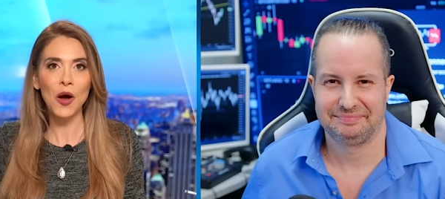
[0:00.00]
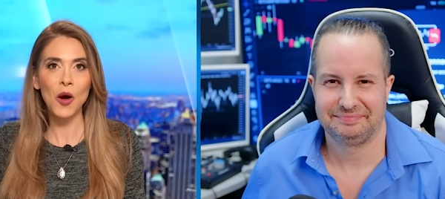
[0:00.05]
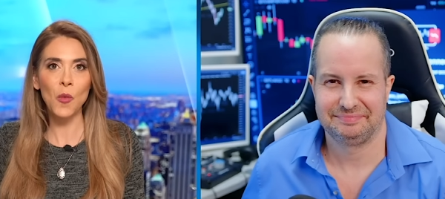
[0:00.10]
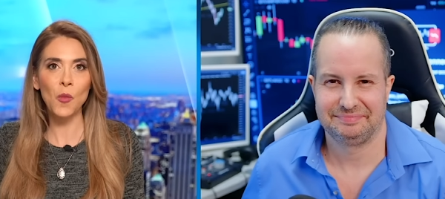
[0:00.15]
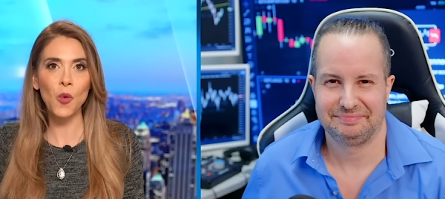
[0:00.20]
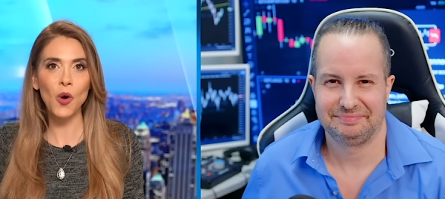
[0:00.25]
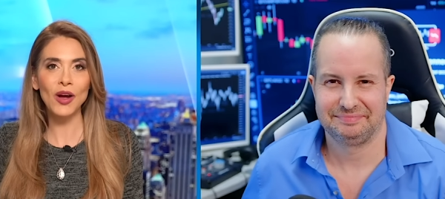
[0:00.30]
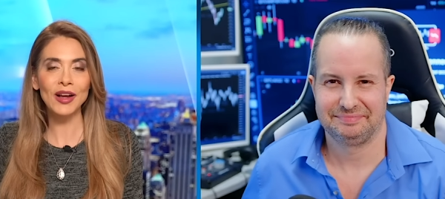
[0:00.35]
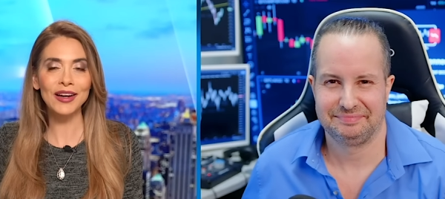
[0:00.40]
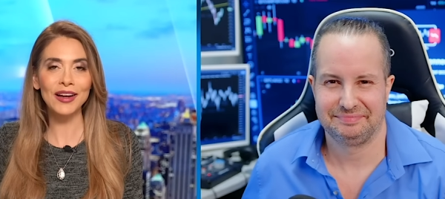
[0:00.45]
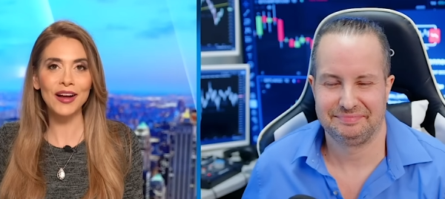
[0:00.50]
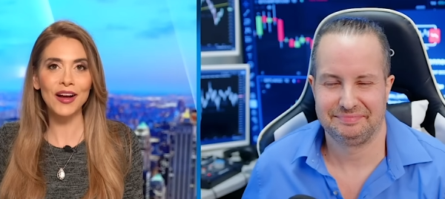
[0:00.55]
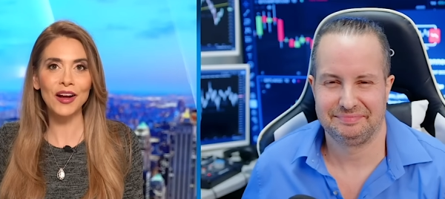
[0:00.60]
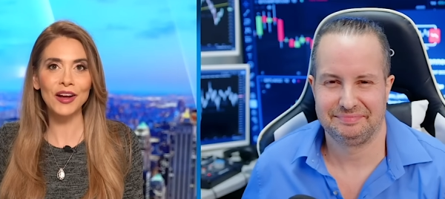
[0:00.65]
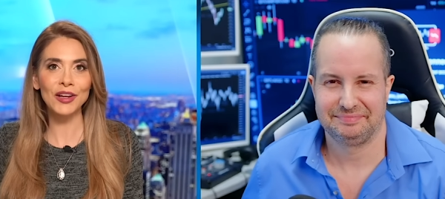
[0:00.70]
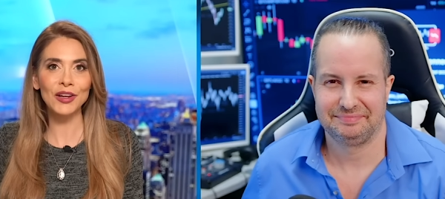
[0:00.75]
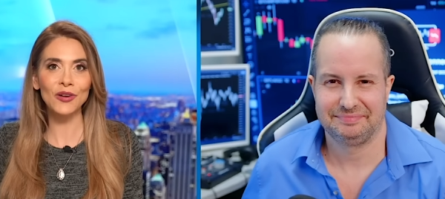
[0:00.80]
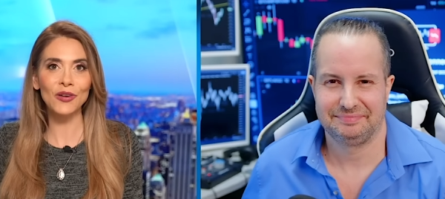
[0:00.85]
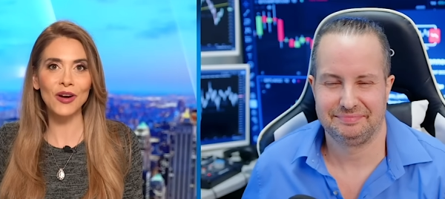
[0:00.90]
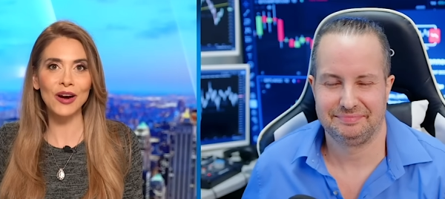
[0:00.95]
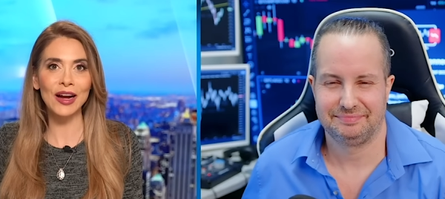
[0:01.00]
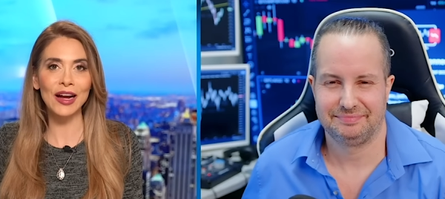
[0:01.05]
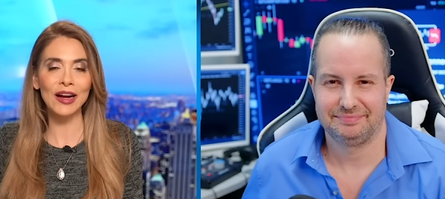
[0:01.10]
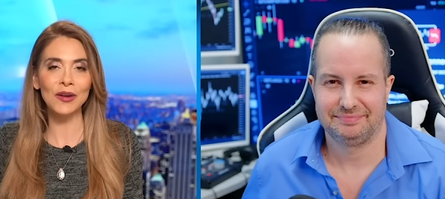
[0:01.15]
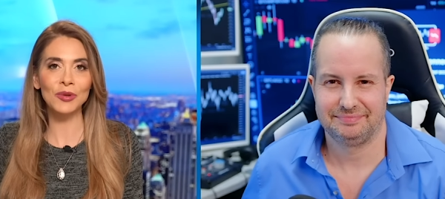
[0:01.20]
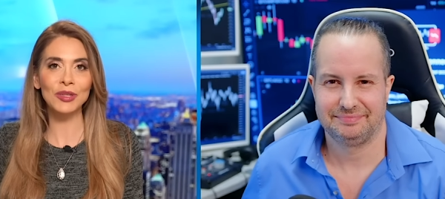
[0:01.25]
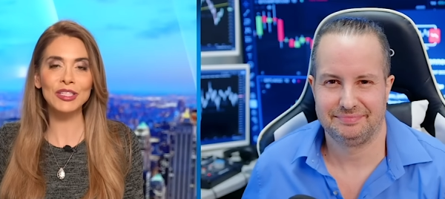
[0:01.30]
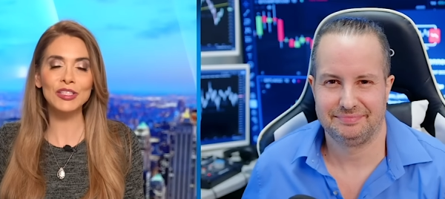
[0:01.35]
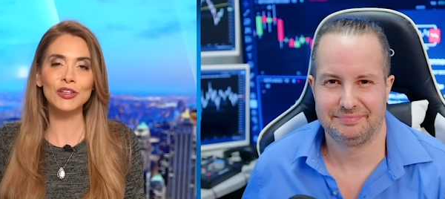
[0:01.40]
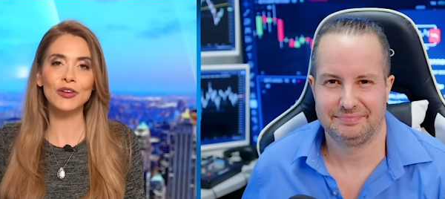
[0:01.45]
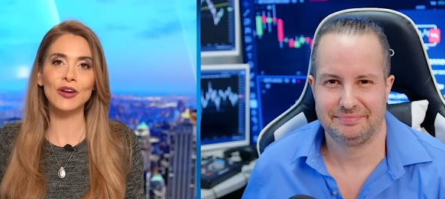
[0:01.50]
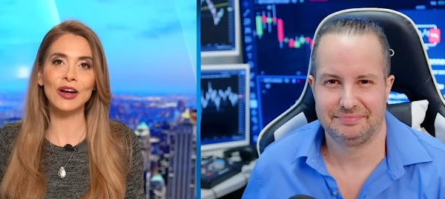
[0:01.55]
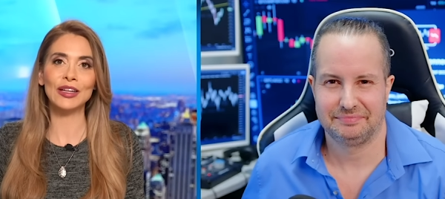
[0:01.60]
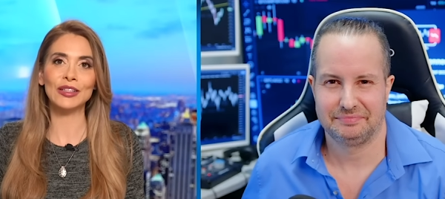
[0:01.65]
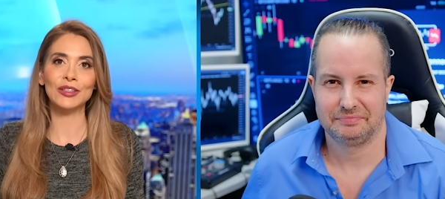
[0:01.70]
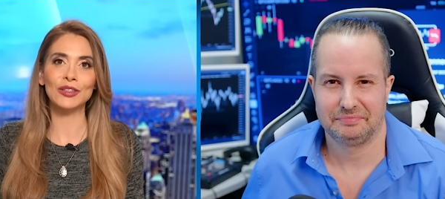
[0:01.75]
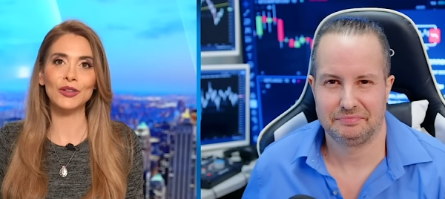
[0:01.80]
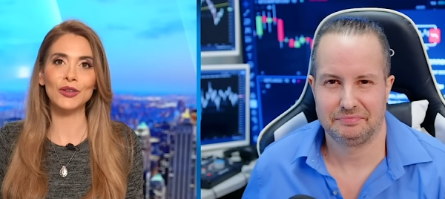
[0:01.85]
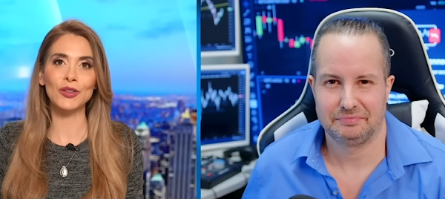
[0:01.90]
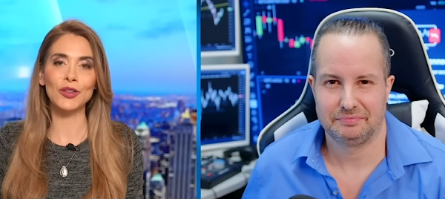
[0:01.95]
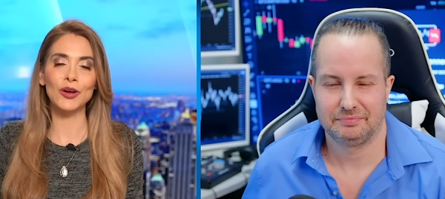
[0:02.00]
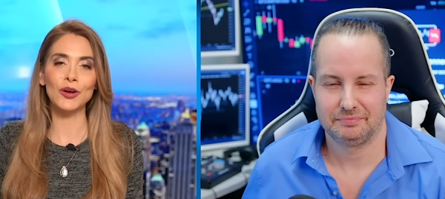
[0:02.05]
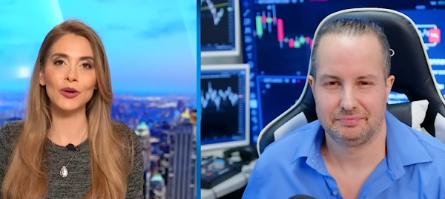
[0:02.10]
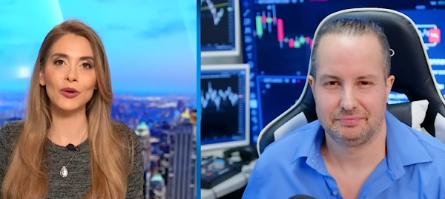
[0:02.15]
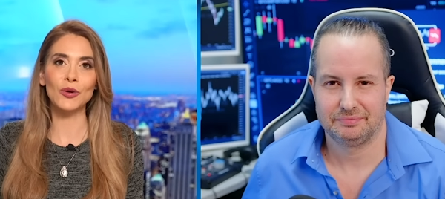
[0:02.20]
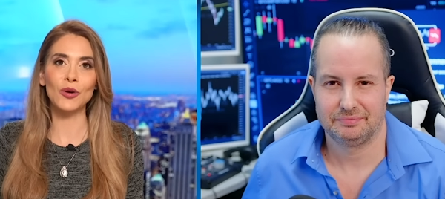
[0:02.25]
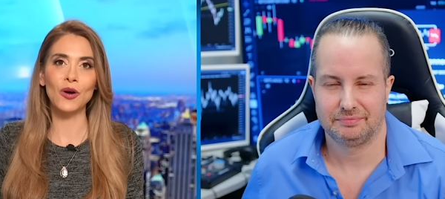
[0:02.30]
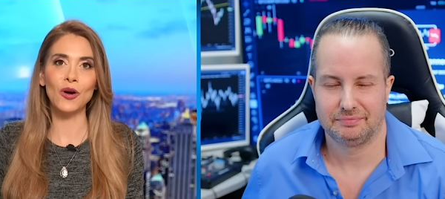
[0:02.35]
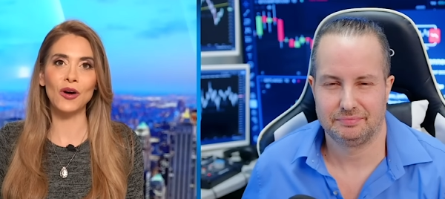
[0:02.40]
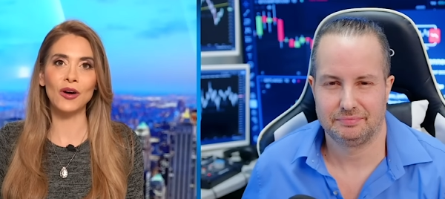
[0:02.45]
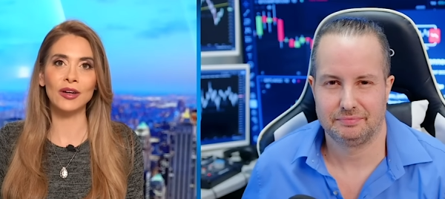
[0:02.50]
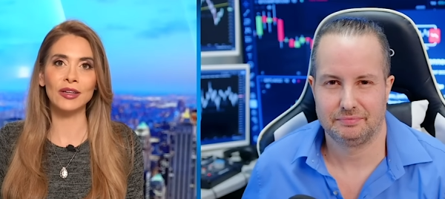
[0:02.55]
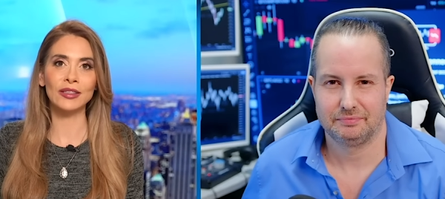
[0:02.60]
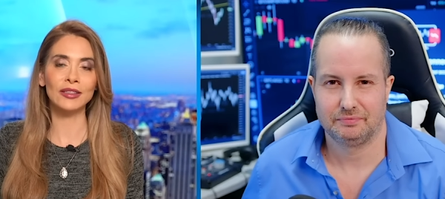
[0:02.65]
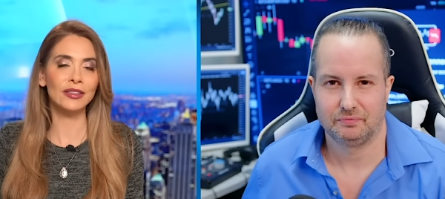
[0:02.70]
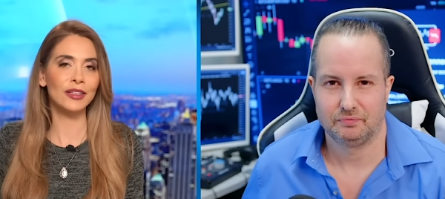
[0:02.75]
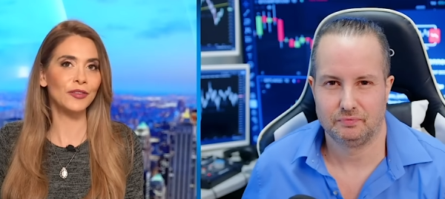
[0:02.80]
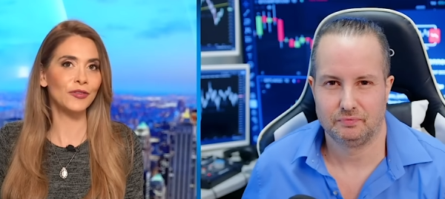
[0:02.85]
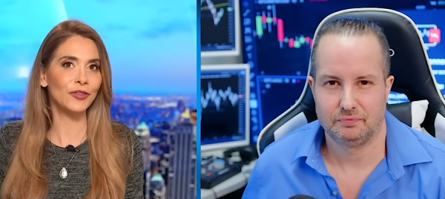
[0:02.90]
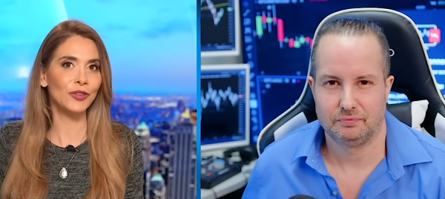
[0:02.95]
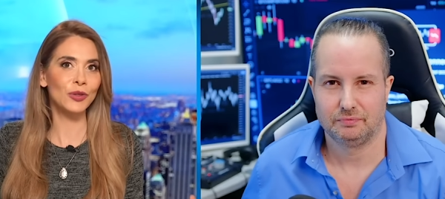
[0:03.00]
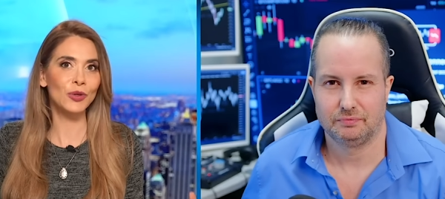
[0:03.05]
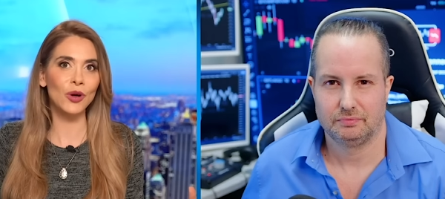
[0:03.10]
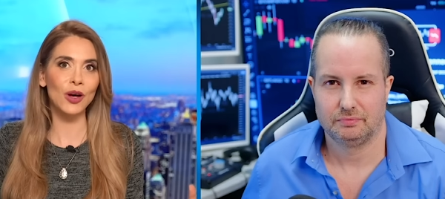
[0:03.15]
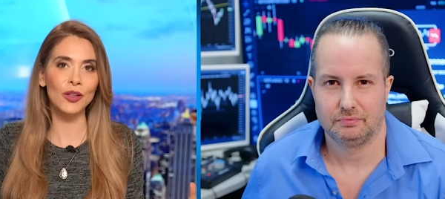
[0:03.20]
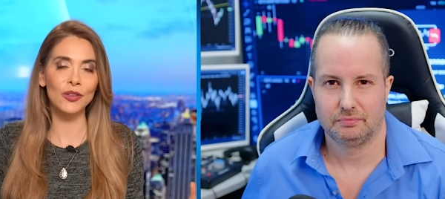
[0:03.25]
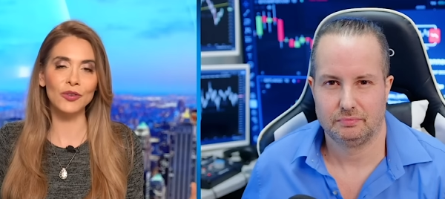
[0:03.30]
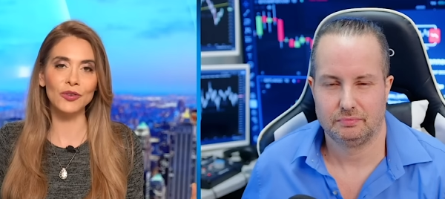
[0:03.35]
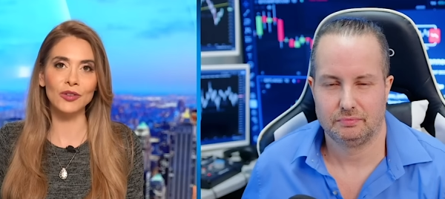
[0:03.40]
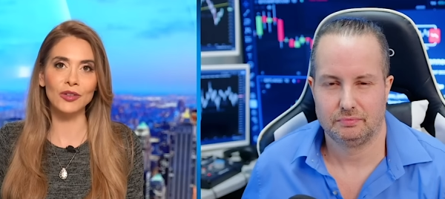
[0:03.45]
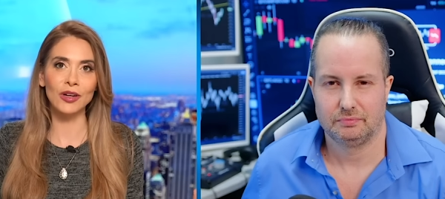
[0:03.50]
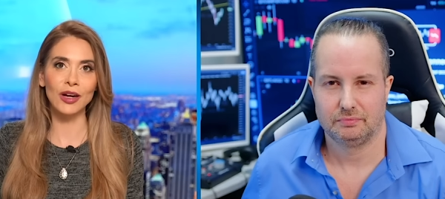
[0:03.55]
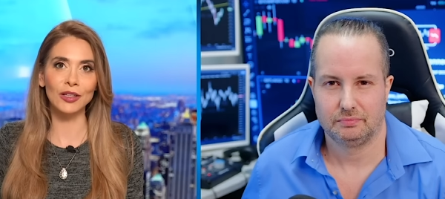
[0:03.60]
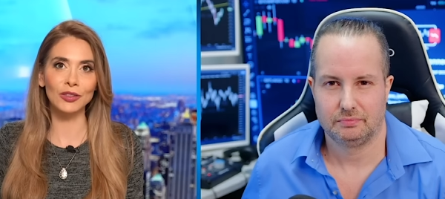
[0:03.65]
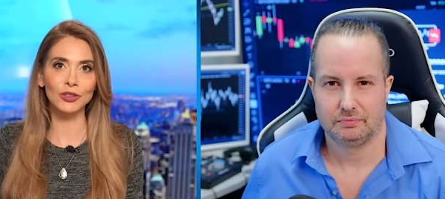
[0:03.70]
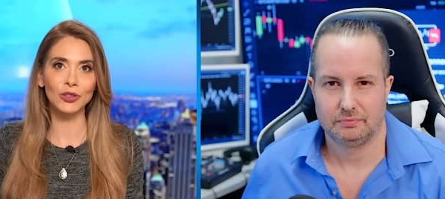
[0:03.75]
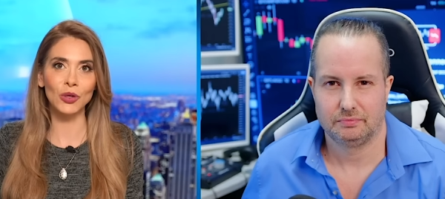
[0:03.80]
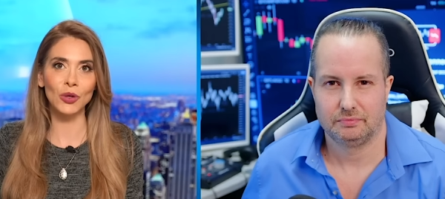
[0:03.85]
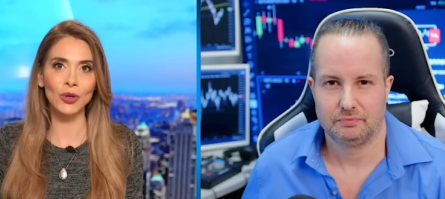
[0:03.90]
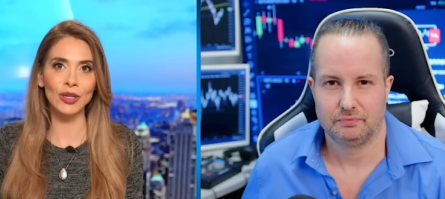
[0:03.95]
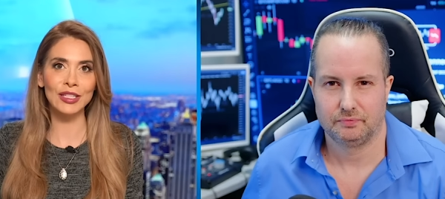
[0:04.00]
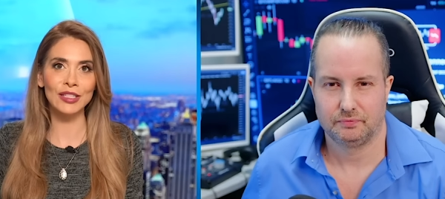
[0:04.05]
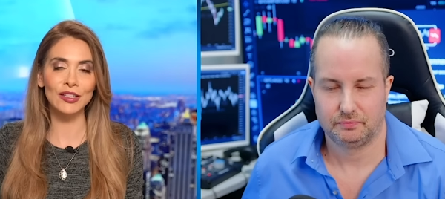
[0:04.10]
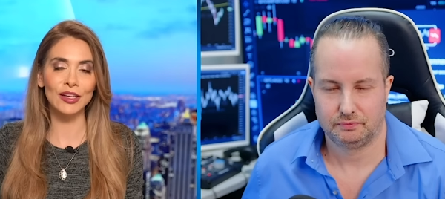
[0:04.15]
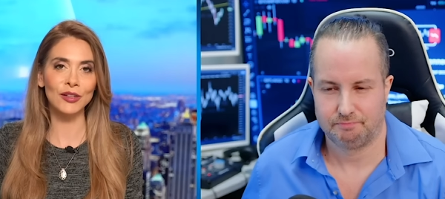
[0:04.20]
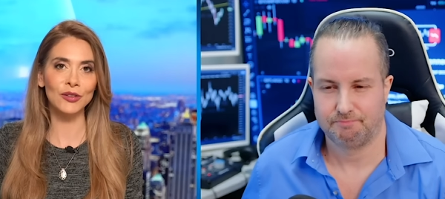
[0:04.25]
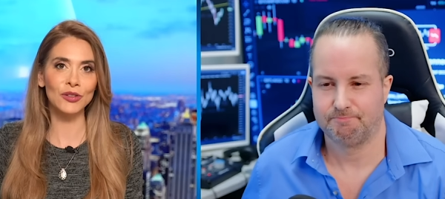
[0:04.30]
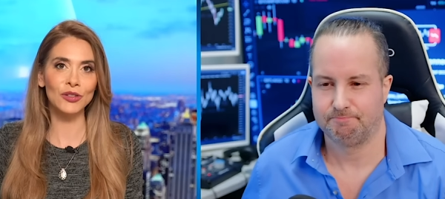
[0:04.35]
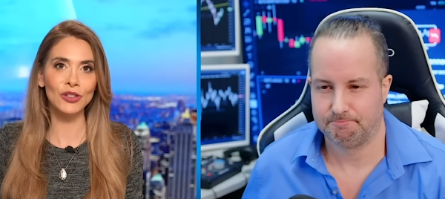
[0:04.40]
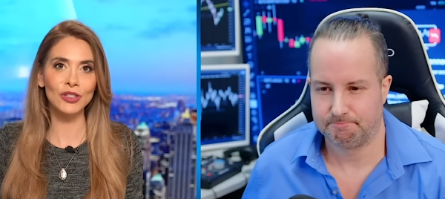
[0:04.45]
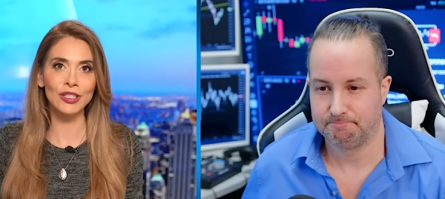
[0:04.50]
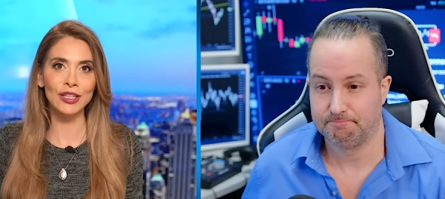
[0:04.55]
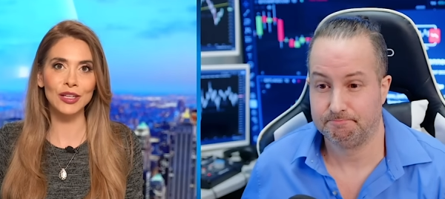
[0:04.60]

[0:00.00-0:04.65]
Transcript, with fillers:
Speaker 1: What is your outlook, though, on a few other altcoins? I know you